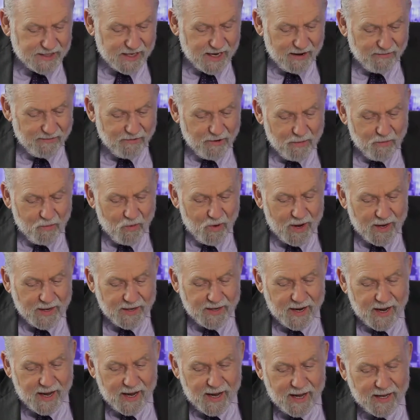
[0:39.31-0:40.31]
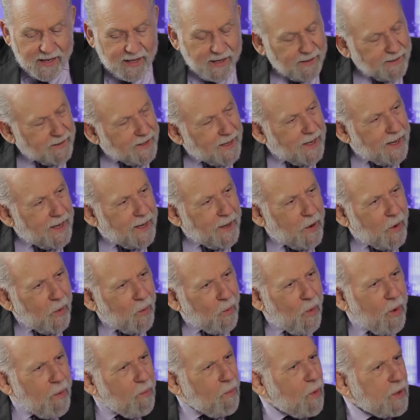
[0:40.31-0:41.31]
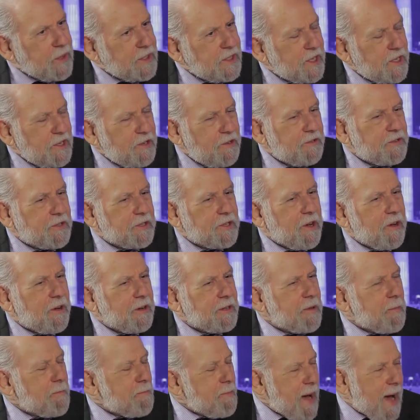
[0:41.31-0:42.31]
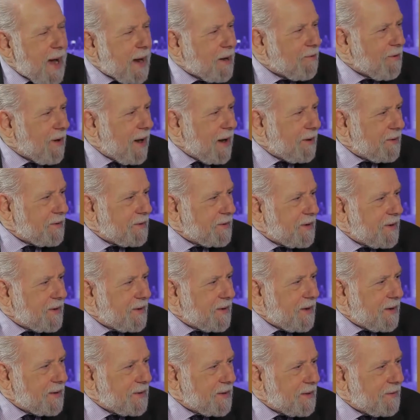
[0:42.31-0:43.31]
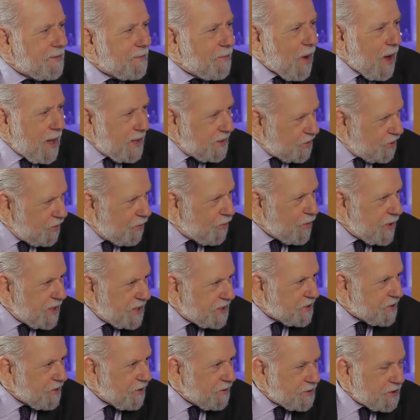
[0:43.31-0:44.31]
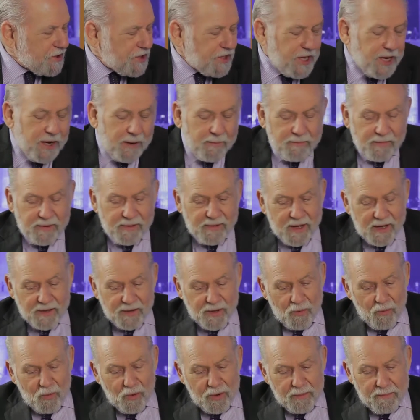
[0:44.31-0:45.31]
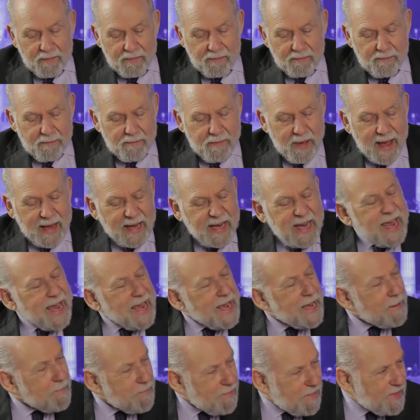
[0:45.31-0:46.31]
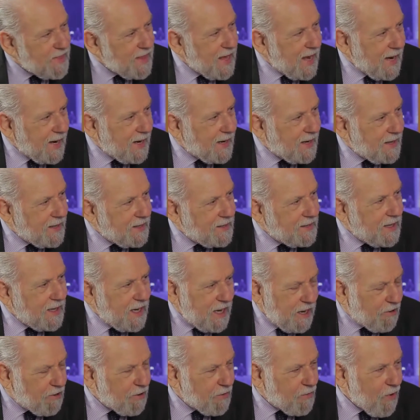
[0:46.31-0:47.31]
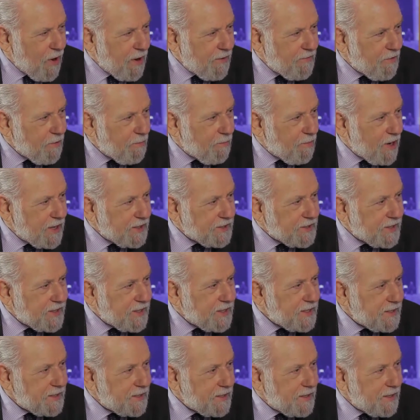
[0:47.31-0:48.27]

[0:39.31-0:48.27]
everyone. What was it you saw in the background as you researched him that would make him think that he could run for president?